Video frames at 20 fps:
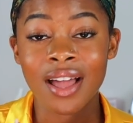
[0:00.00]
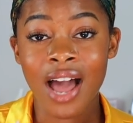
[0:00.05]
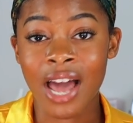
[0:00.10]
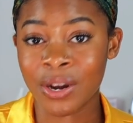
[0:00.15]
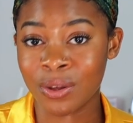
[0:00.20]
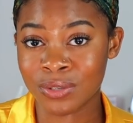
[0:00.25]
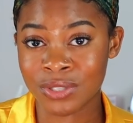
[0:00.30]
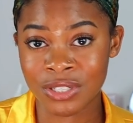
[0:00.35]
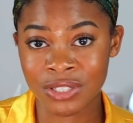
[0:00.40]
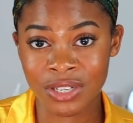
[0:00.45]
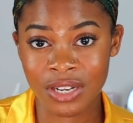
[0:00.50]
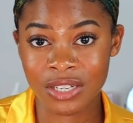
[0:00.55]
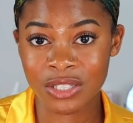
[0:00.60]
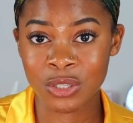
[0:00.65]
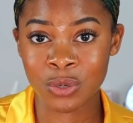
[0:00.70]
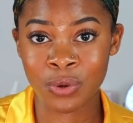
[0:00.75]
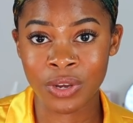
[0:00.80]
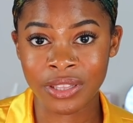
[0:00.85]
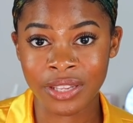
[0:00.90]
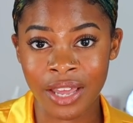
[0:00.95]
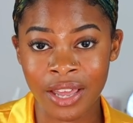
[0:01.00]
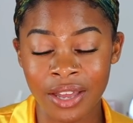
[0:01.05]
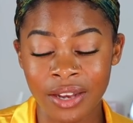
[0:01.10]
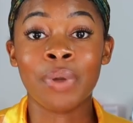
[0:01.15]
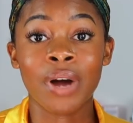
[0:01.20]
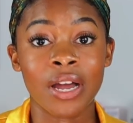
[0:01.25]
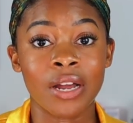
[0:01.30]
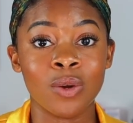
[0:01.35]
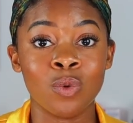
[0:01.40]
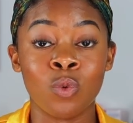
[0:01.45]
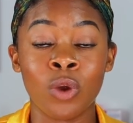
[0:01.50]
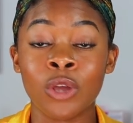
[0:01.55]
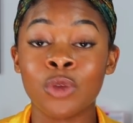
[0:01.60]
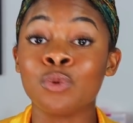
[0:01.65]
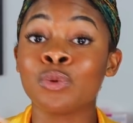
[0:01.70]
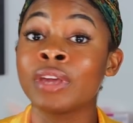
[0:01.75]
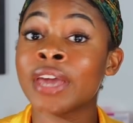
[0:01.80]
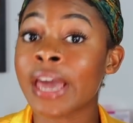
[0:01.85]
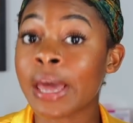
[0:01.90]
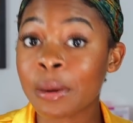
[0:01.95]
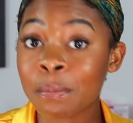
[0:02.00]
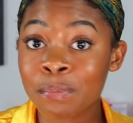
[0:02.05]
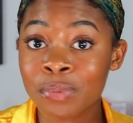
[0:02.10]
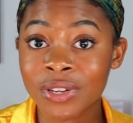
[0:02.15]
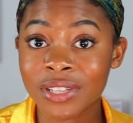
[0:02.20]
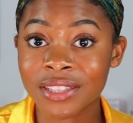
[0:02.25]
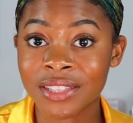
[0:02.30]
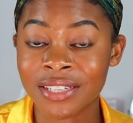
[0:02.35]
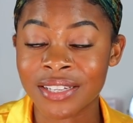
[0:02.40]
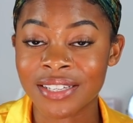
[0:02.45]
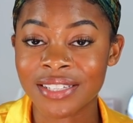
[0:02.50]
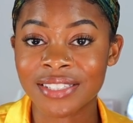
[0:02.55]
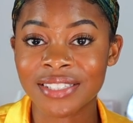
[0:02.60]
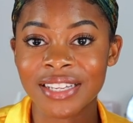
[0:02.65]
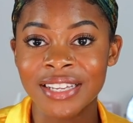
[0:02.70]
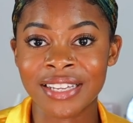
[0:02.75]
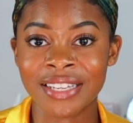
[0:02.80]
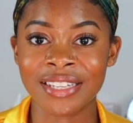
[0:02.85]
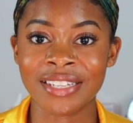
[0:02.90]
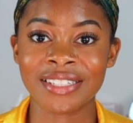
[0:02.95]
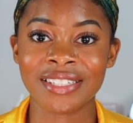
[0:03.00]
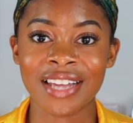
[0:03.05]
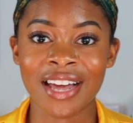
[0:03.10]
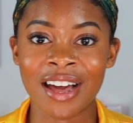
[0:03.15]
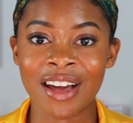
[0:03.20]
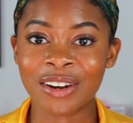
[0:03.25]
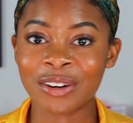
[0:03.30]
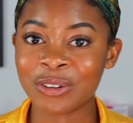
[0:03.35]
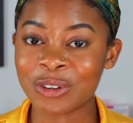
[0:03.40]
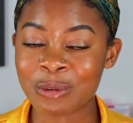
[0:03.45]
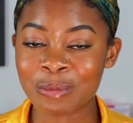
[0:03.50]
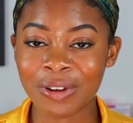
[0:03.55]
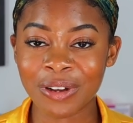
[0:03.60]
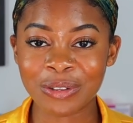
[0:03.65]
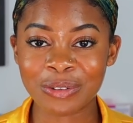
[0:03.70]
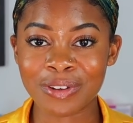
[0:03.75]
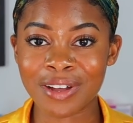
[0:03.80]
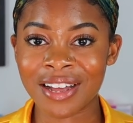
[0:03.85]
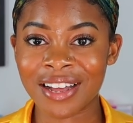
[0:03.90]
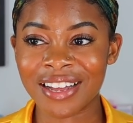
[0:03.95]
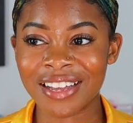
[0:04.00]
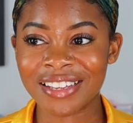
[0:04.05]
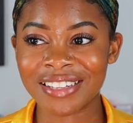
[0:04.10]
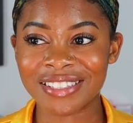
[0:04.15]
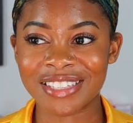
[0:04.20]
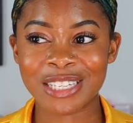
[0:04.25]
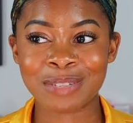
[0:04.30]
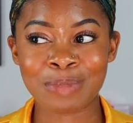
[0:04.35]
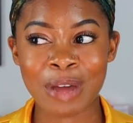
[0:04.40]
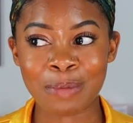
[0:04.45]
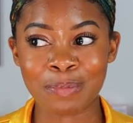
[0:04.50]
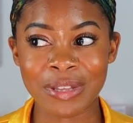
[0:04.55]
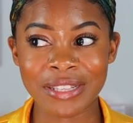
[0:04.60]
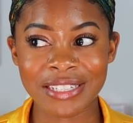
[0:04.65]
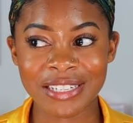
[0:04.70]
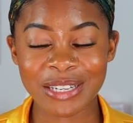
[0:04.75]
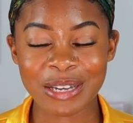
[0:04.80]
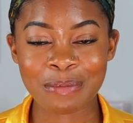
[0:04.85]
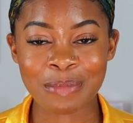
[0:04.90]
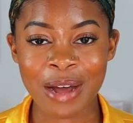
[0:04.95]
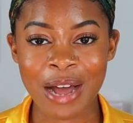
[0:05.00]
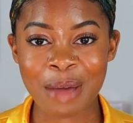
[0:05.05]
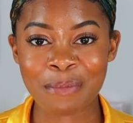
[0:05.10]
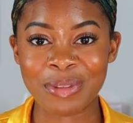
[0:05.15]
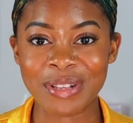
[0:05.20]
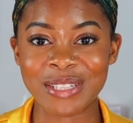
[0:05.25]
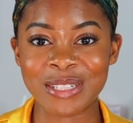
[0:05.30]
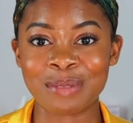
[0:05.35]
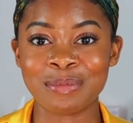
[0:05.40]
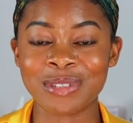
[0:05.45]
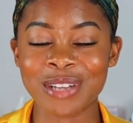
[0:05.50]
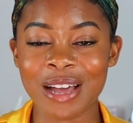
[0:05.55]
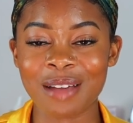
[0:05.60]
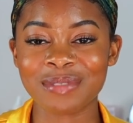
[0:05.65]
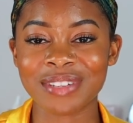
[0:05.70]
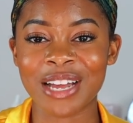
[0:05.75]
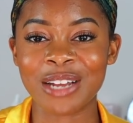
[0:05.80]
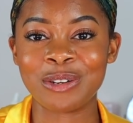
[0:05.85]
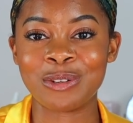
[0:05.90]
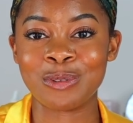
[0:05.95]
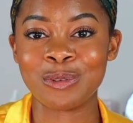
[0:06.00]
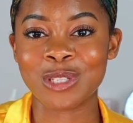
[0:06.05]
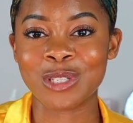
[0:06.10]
I don't suggest doing that. But where you can put this is, I don't know about you guys, this might be TMI, but sometimes I do